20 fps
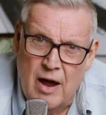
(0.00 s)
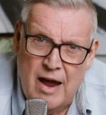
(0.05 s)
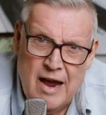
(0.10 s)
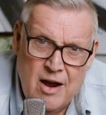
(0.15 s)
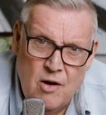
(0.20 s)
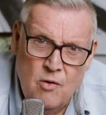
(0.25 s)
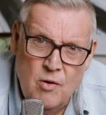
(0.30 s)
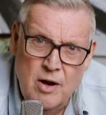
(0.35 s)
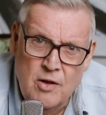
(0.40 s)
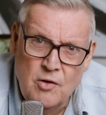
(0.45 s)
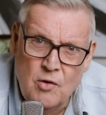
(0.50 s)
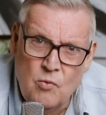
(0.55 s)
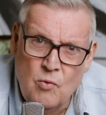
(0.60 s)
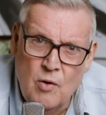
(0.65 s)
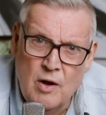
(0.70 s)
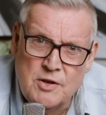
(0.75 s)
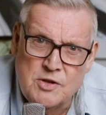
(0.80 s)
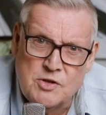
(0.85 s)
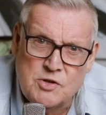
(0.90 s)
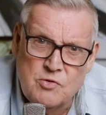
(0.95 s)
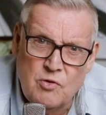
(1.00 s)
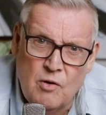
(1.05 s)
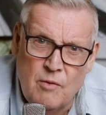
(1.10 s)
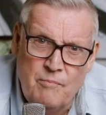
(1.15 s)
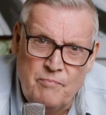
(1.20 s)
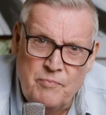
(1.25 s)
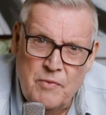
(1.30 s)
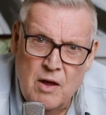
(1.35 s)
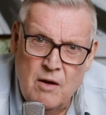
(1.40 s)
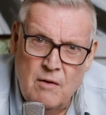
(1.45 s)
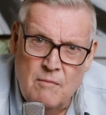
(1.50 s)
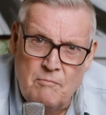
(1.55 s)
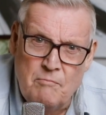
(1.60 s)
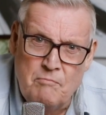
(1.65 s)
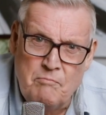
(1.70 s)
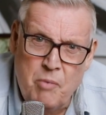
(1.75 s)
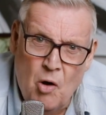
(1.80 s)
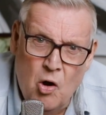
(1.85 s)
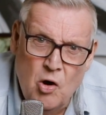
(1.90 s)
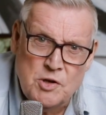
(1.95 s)
area that runs from
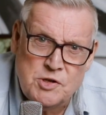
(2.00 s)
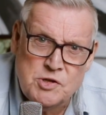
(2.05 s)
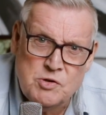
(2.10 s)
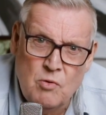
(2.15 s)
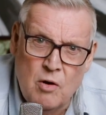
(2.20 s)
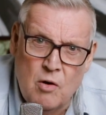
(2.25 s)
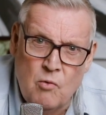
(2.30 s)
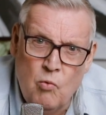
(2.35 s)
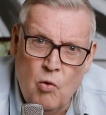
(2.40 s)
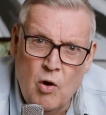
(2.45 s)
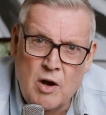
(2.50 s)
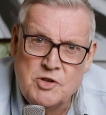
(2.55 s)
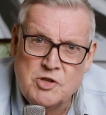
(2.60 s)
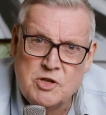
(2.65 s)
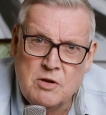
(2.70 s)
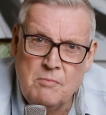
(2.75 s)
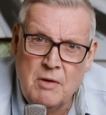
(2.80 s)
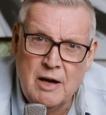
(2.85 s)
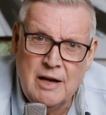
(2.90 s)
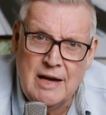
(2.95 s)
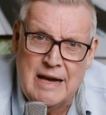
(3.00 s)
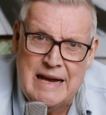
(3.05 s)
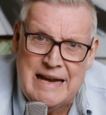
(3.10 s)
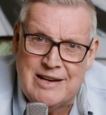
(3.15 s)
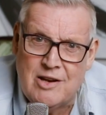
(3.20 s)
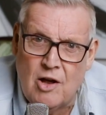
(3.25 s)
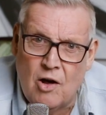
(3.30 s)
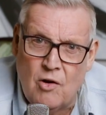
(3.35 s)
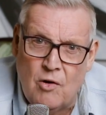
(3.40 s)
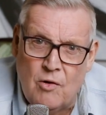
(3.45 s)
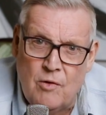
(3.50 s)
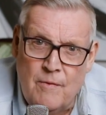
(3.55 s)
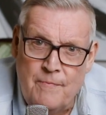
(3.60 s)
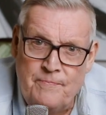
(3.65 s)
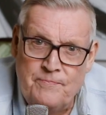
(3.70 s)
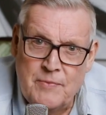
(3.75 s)
Bozrah right to Megiddo.